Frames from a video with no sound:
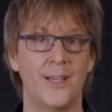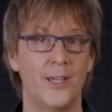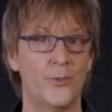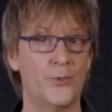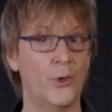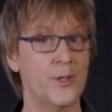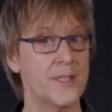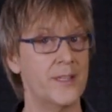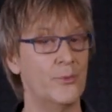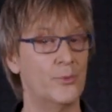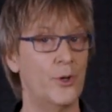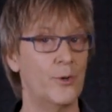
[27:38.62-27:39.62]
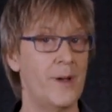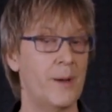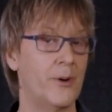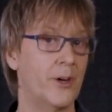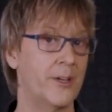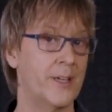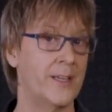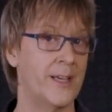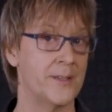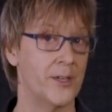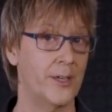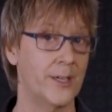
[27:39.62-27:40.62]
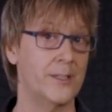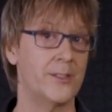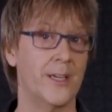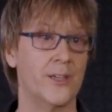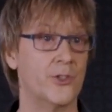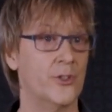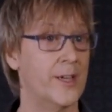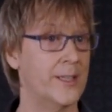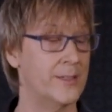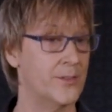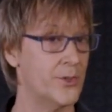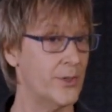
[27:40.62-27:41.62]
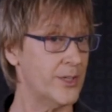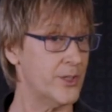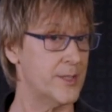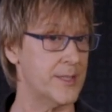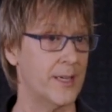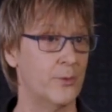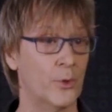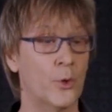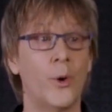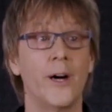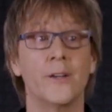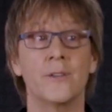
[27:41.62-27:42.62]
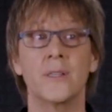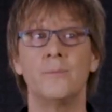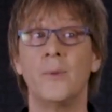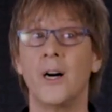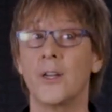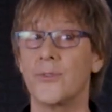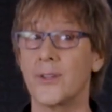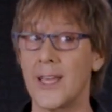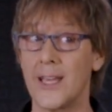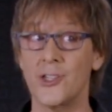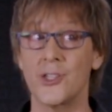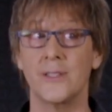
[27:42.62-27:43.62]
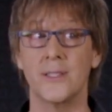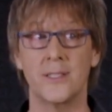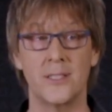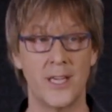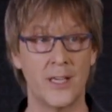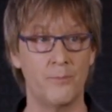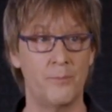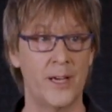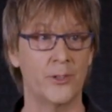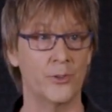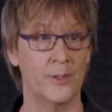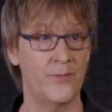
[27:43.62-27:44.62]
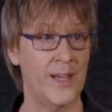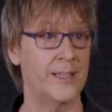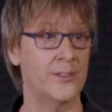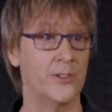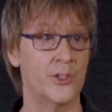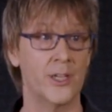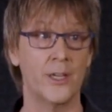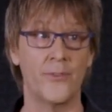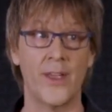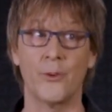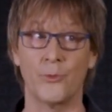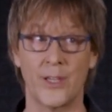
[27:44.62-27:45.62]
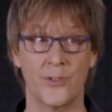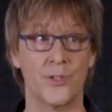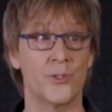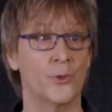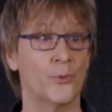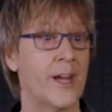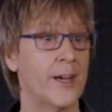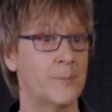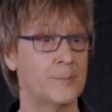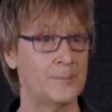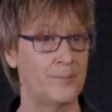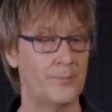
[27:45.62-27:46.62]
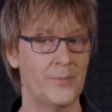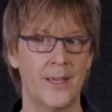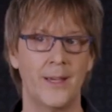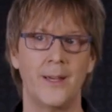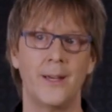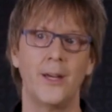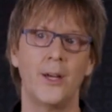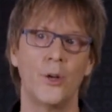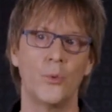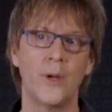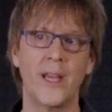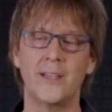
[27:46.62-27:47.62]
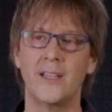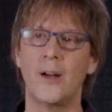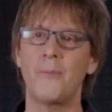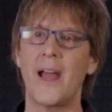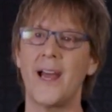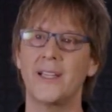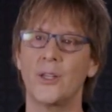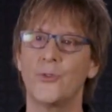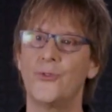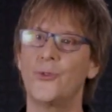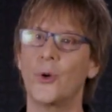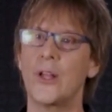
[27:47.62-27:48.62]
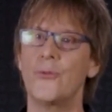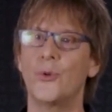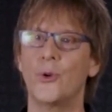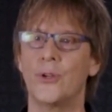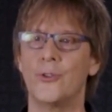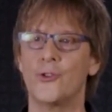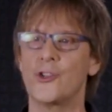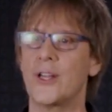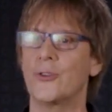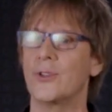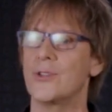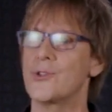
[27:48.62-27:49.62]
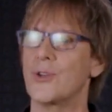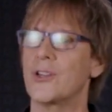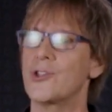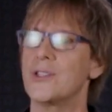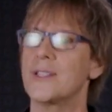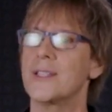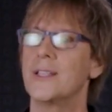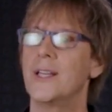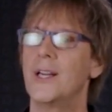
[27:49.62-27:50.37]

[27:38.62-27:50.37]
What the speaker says: Of course, the roadmap RDNA's architecture and instruction set required some modifications to take better advantage of that register RAM. We ended up adding 44 new shader instructions.